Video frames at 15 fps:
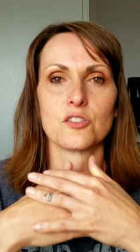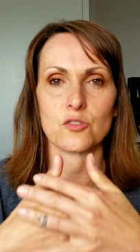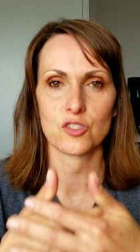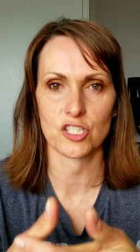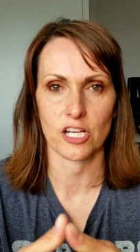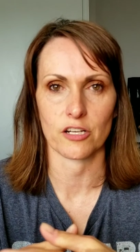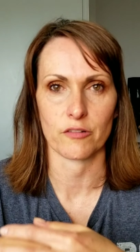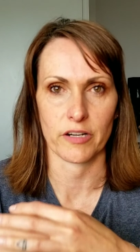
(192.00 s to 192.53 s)
you
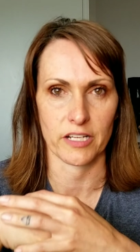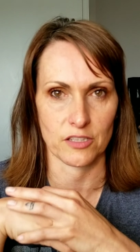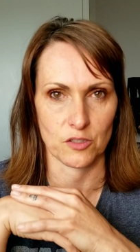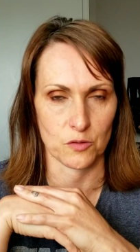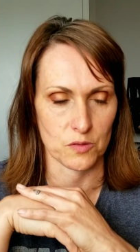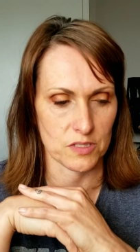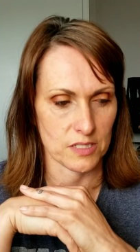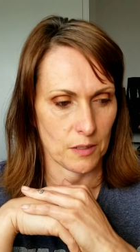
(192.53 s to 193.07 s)
generate
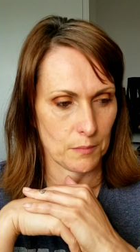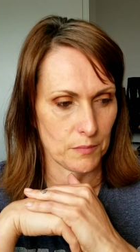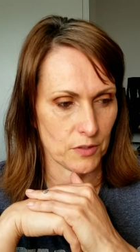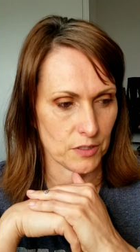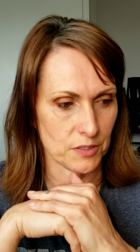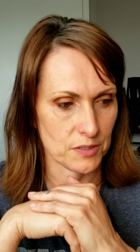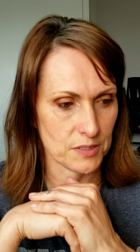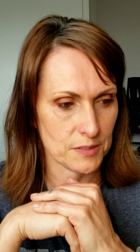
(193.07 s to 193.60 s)
those
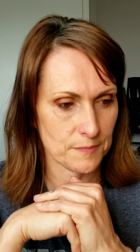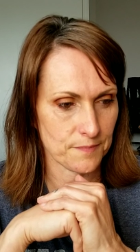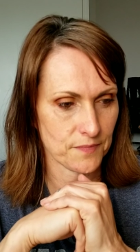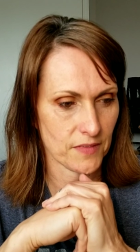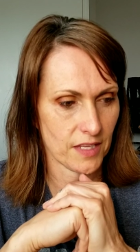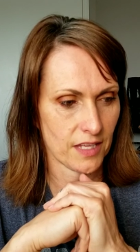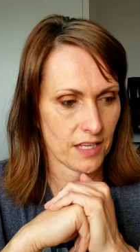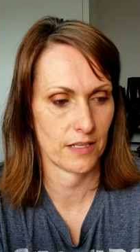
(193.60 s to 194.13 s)
numbers.
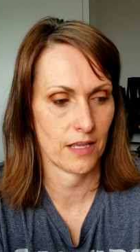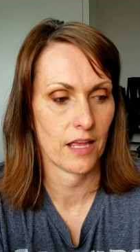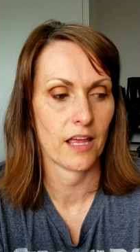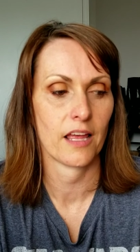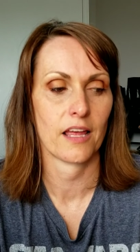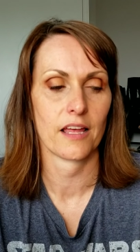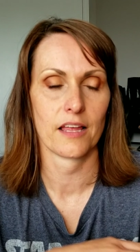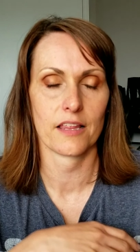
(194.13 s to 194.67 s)

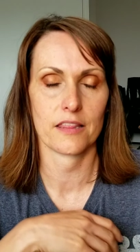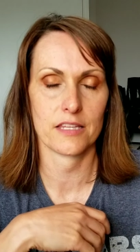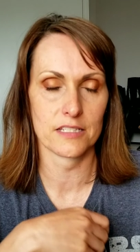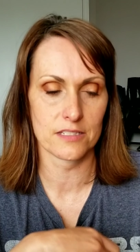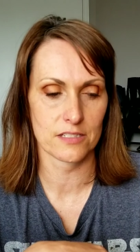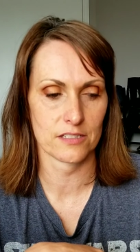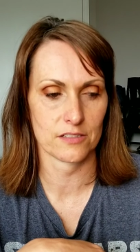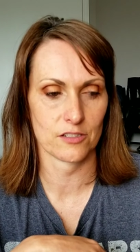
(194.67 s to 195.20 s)

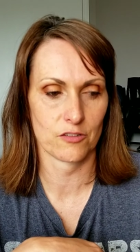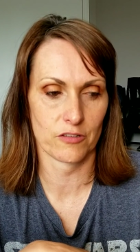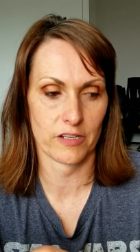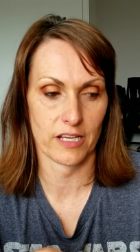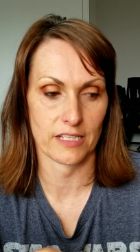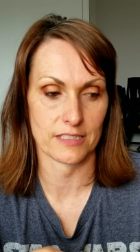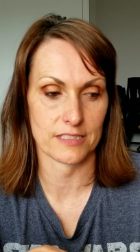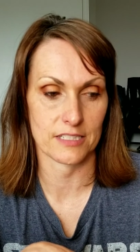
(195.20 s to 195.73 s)
This can
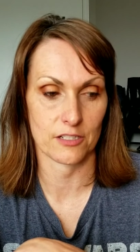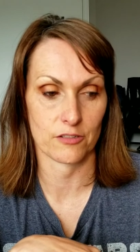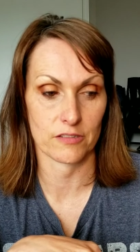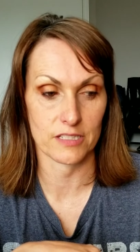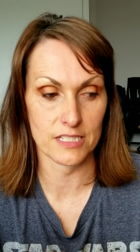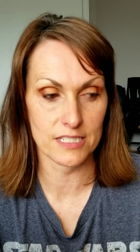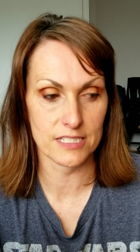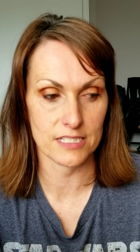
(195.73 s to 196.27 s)
create
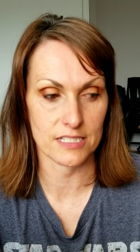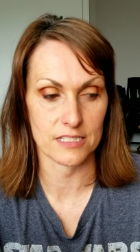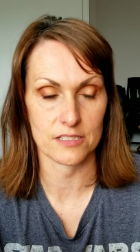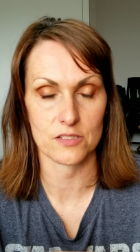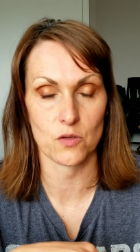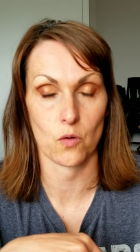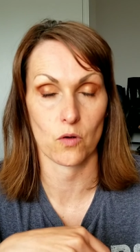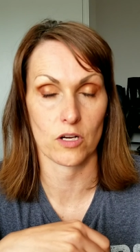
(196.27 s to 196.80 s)

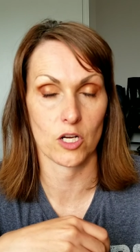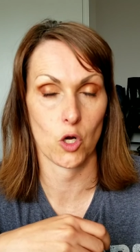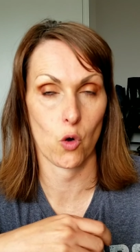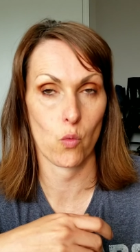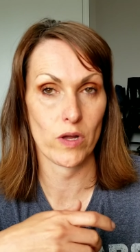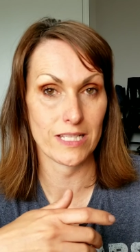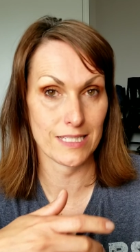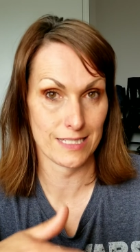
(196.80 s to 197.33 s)
synchronicities or
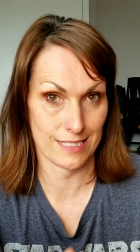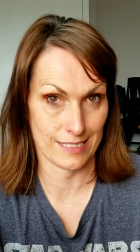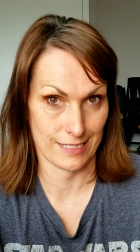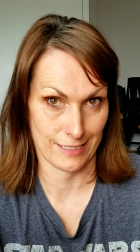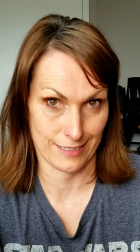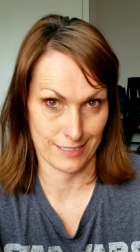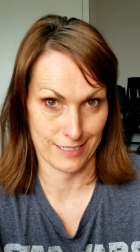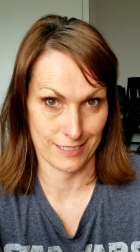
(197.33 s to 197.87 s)

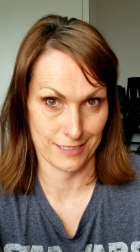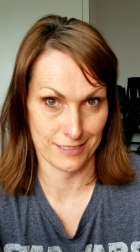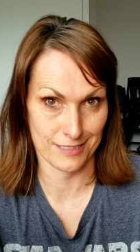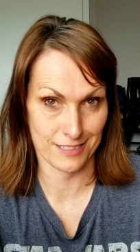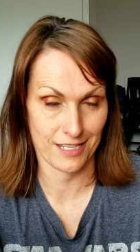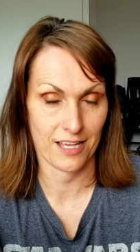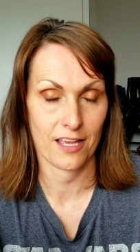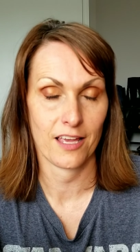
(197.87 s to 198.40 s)

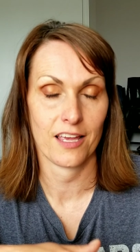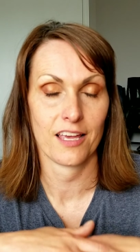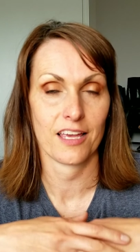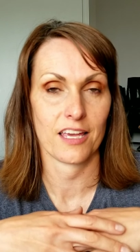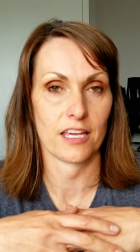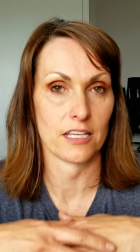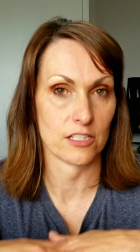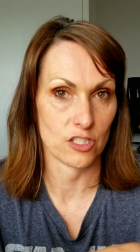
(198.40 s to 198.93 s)
coincidences
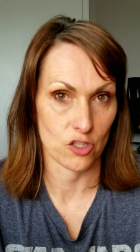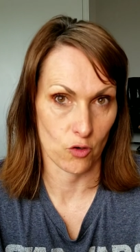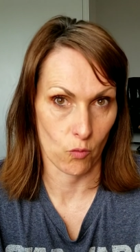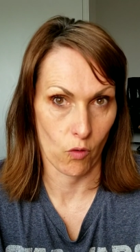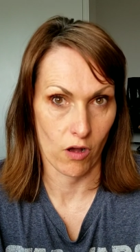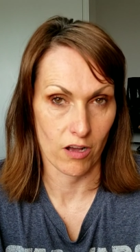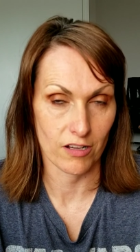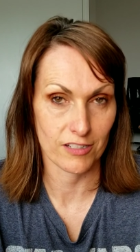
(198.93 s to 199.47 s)
in your
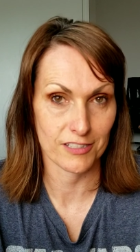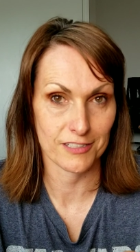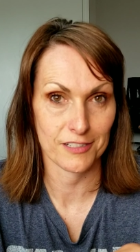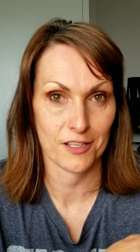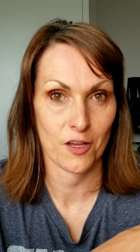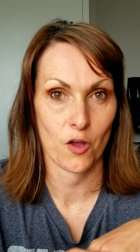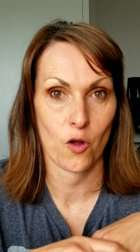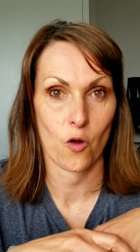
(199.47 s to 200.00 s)
walk
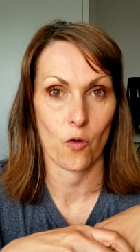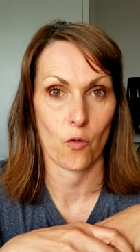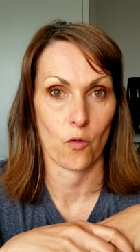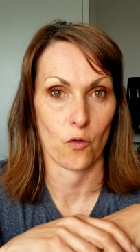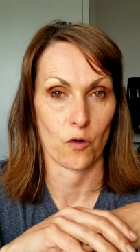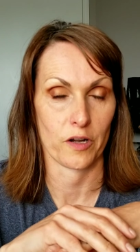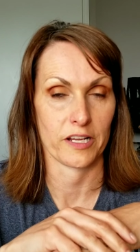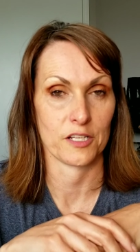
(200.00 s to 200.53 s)

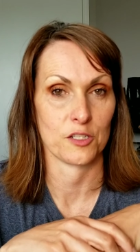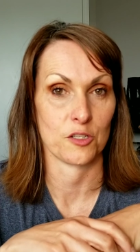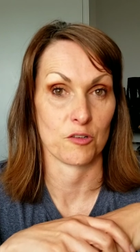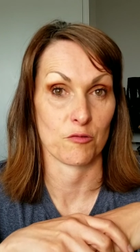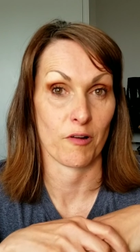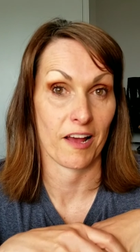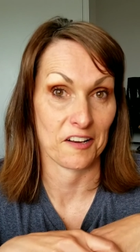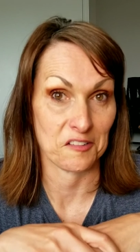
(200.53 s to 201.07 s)
or in your
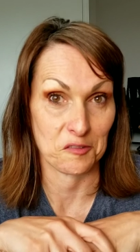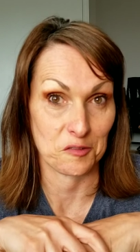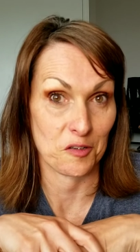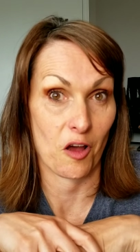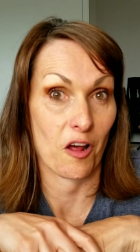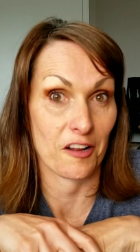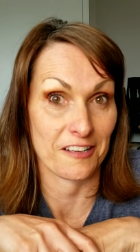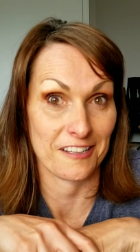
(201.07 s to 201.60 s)

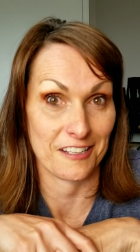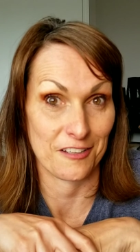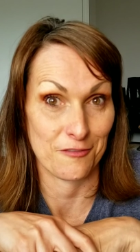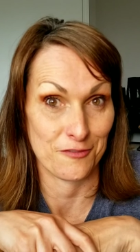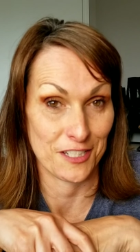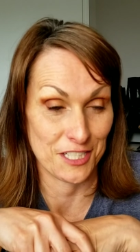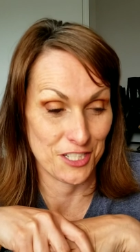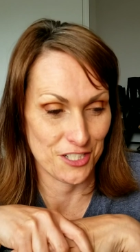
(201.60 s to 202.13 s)
Randonautica
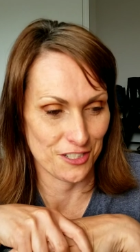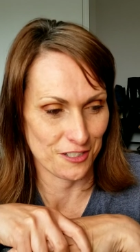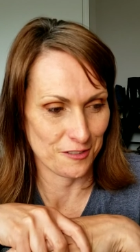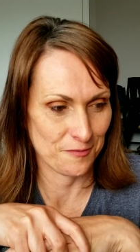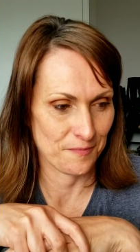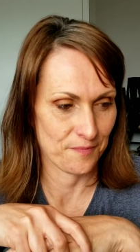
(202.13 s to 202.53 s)
adventure.